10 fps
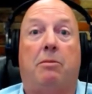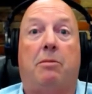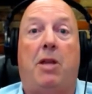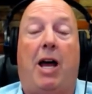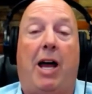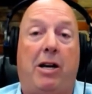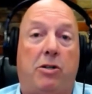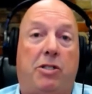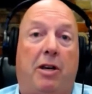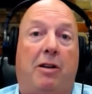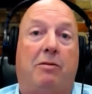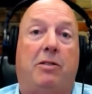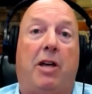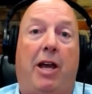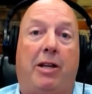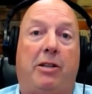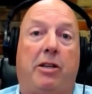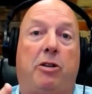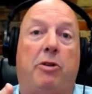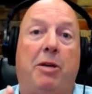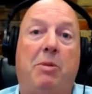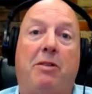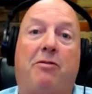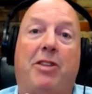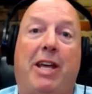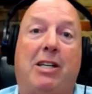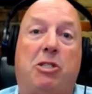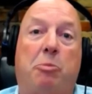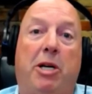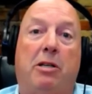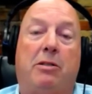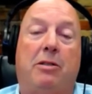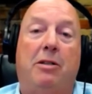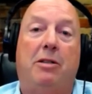The higher selves had the agreement for that experience.